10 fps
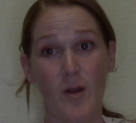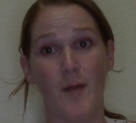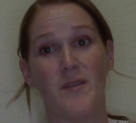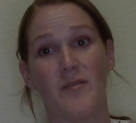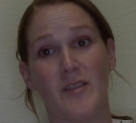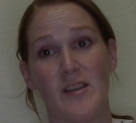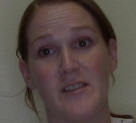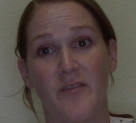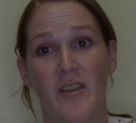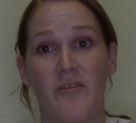grab the
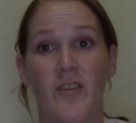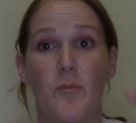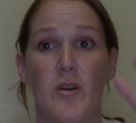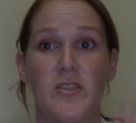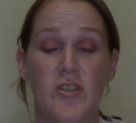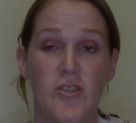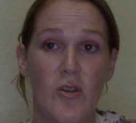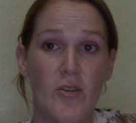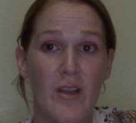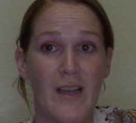Philosophy Fit Book to show
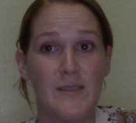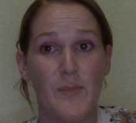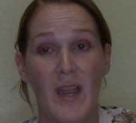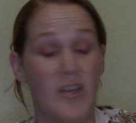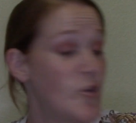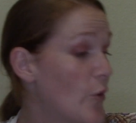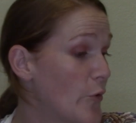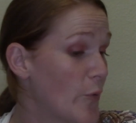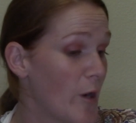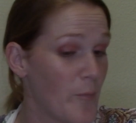you guys, but I don't
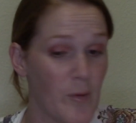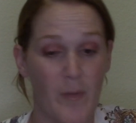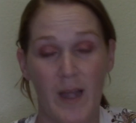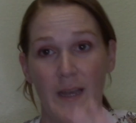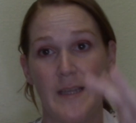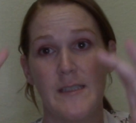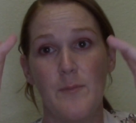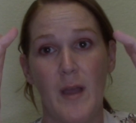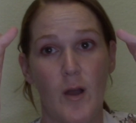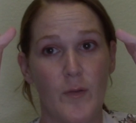know where I put mine. It's
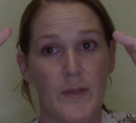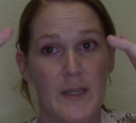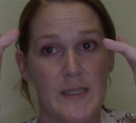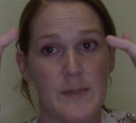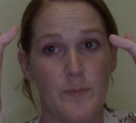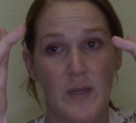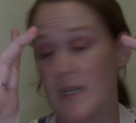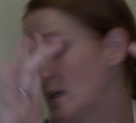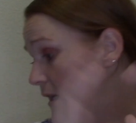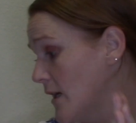about this
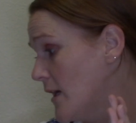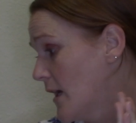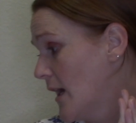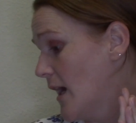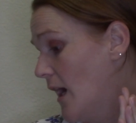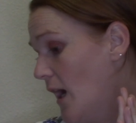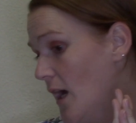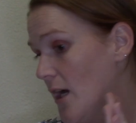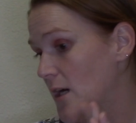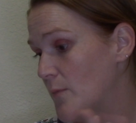big.
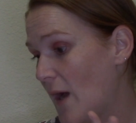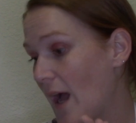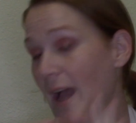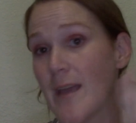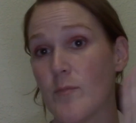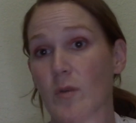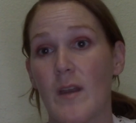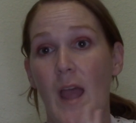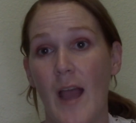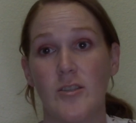I am going
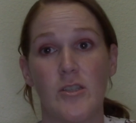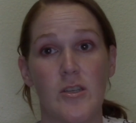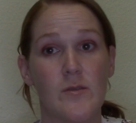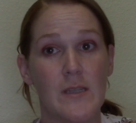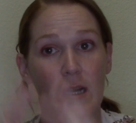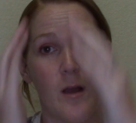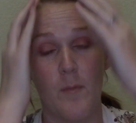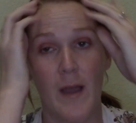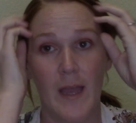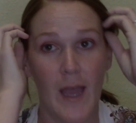to actually use it on
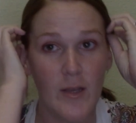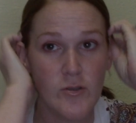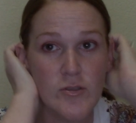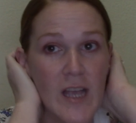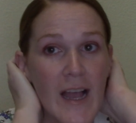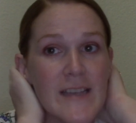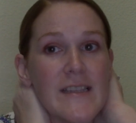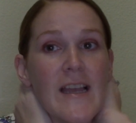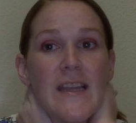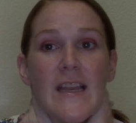my exercise
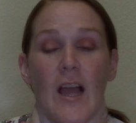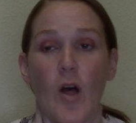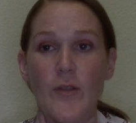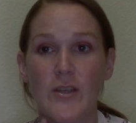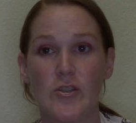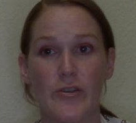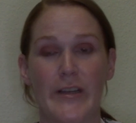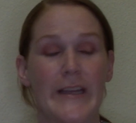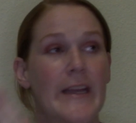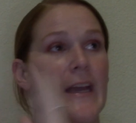and getting healthy journey.